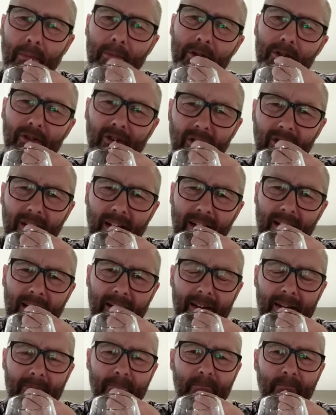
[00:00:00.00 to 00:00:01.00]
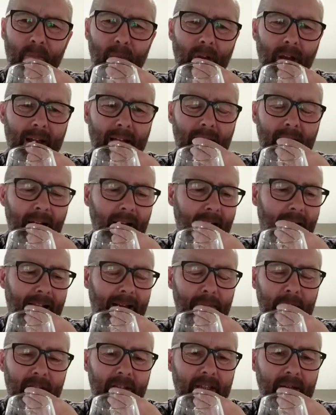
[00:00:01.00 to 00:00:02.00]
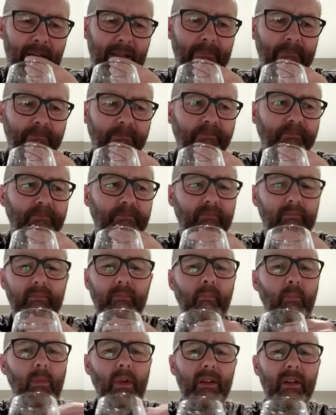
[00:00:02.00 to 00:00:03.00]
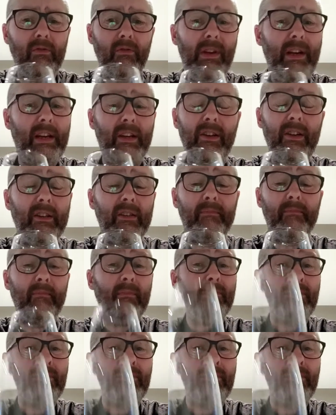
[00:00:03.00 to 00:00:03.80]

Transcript: almost element to it. Really good,